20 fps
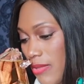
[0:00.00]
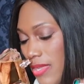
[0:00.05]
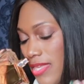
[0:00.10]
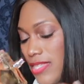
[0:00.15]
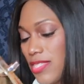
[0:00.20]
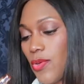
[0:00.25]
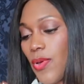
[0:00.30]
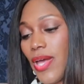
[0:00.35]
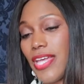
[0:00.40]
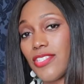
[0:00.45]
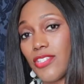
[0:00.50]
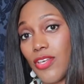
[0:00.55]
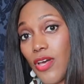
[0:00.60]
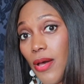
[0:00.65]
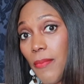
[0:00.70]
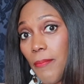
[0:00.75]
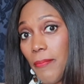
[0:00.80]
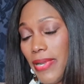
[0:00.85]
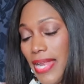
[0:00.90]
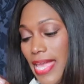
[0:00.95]
It's quite
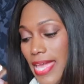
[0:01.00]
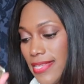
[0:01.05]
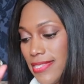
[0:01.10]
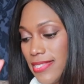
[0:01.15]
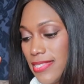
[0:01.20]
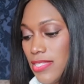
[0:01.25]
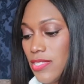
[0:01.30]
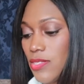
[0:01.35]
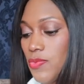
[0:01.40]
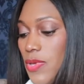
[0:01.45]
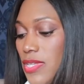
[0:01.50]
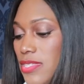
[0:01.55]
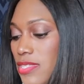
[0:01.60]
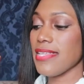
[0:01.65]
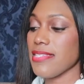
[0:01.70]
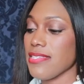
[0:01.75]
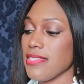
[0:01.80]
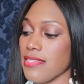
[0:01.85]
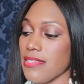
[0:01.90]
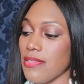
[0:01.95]
complex, this one.
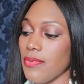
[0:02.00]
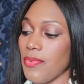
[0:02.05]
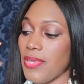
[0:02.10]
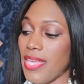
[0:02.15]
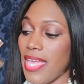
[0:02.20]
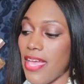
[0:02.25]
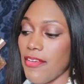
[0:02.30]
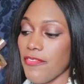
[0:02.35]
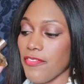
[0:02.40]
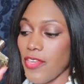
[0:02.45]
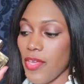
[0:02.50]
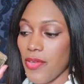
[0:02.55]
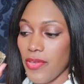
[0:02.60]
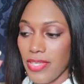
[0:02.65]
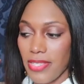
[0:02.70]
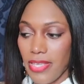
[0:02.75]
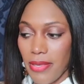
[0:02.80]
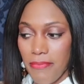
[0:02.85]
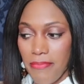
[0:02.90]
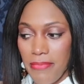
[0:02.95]
And we have
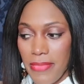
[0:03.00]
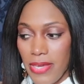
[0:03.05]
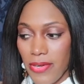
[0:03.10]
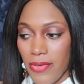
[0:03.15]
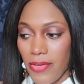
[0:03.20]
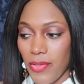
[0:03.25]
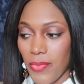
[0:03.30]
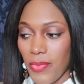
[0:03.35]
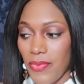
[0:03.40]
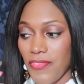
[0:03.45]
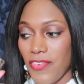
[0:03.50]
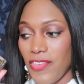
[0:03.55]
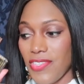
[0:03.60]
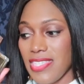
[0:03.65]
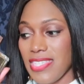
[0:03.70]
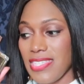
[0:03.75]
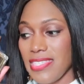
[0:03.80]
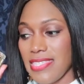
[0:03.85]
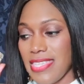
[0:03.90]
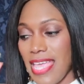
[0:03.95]
coconut milk, we've got
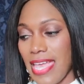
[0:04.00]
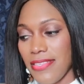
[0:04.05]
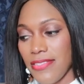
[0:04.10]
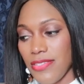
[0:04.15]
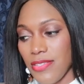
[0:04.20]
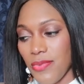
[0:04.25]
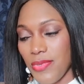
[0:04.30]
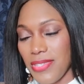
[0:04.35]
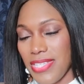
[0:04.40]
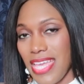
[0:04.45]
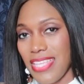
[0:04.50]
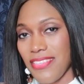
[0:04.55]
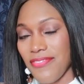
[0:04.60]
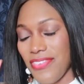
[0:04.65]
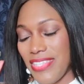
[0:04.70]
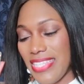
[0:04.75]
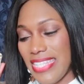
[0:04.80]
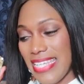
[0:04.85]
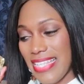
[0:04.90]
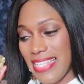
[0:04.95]
sandalwood and
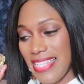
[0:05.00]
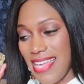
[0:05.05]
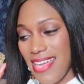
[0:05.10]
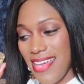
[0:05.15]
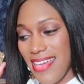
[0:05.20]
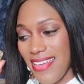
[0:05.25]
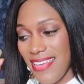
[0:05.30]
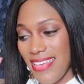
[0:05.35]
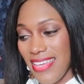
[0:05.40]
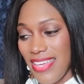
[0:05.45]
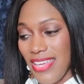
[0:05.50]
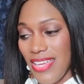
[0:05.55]
vanilla,